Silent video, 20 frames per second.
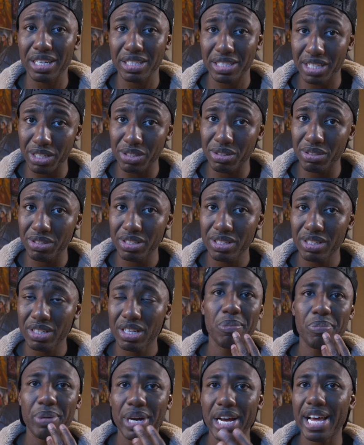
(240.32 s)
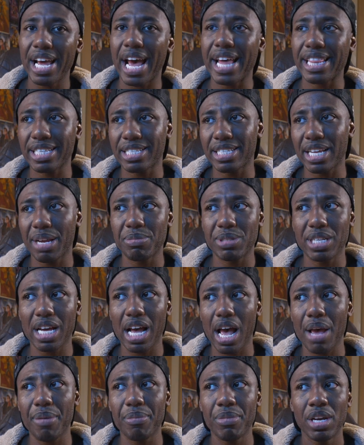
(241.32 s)
an excuse, but at the same
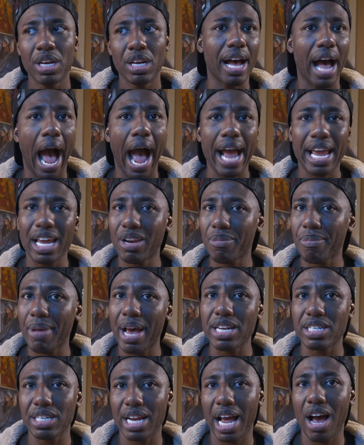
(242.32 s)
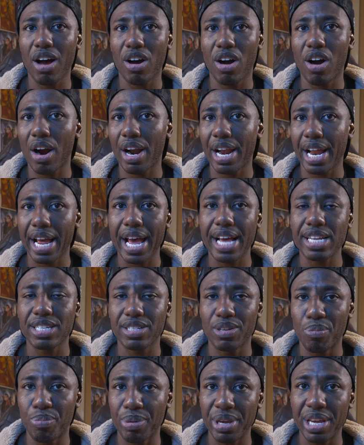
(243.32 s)
time, I can imagine how hard it has
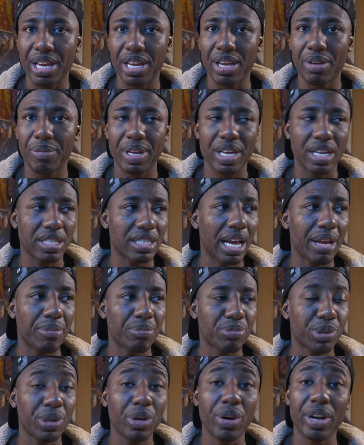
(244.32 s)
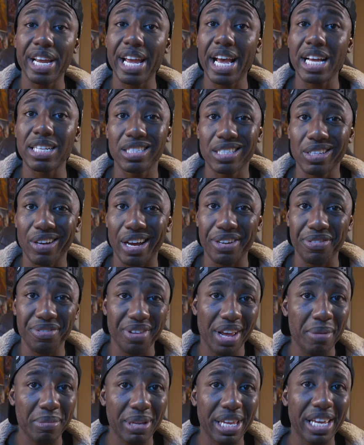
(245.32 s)
to be because I'm sure he still has
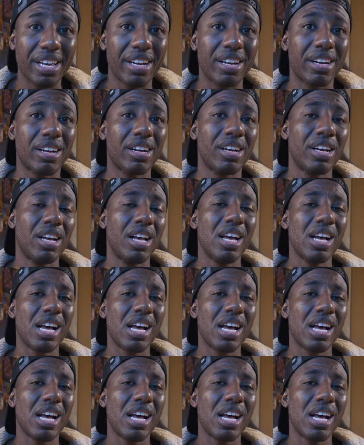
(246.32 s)
family here.